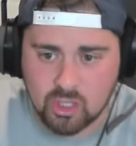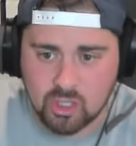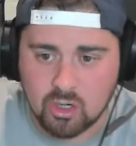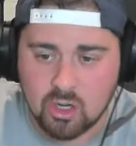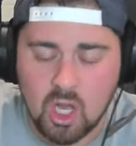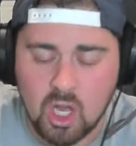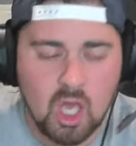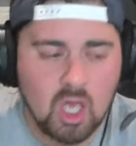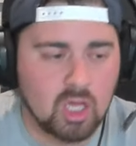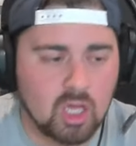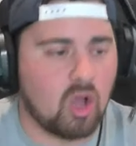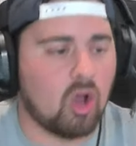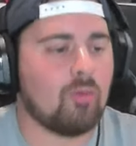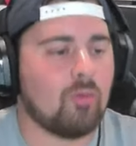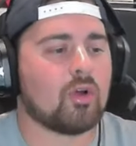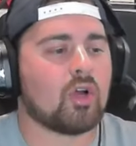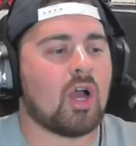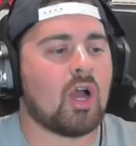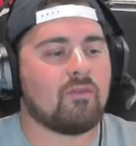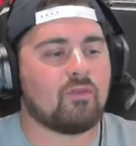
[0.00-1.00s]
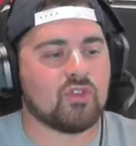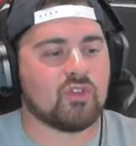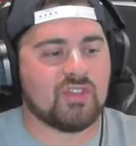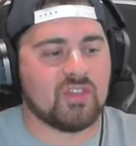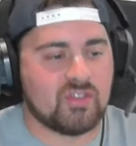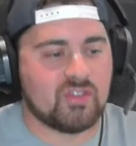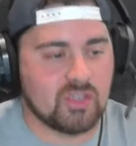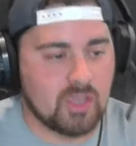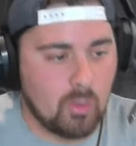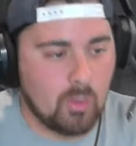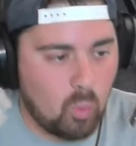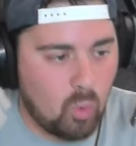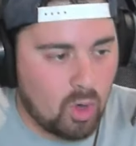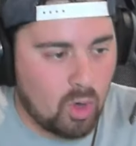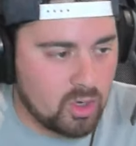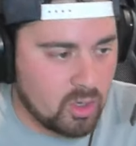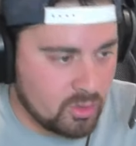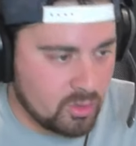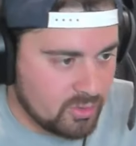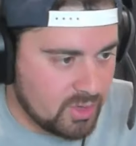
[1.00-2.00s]
year, Komarov was listed at
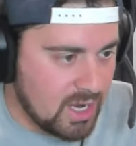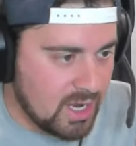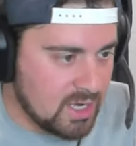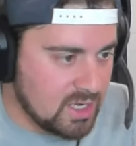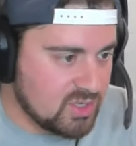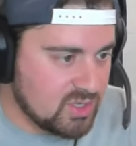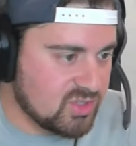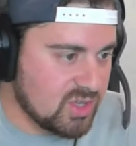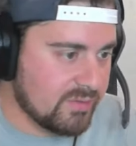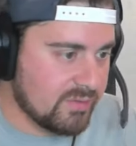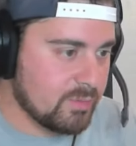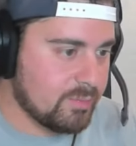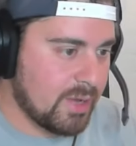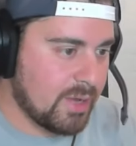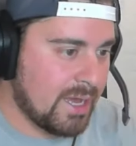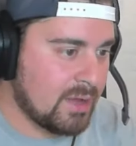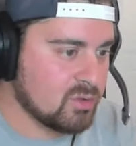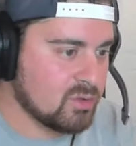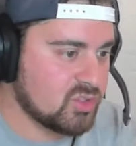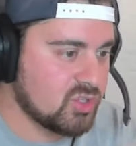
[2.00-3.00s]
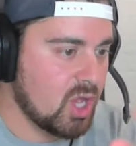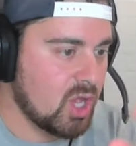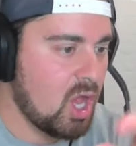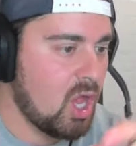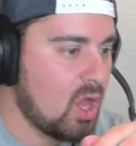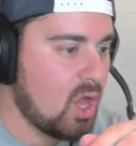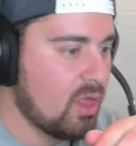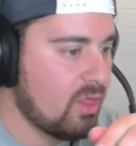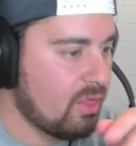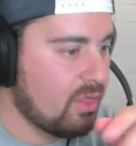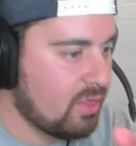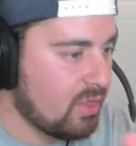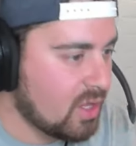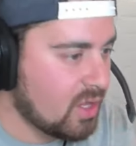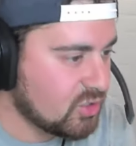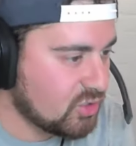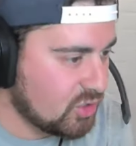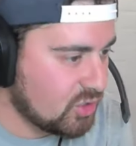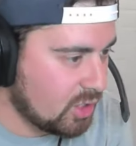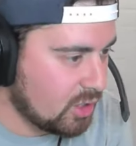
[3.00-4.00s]
187 pounds.
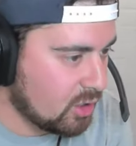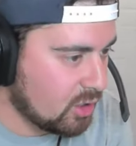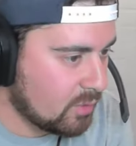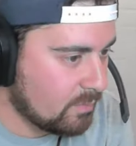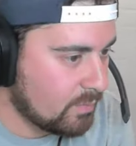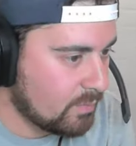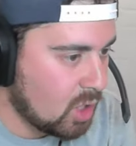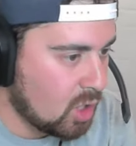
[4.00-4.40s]
This year,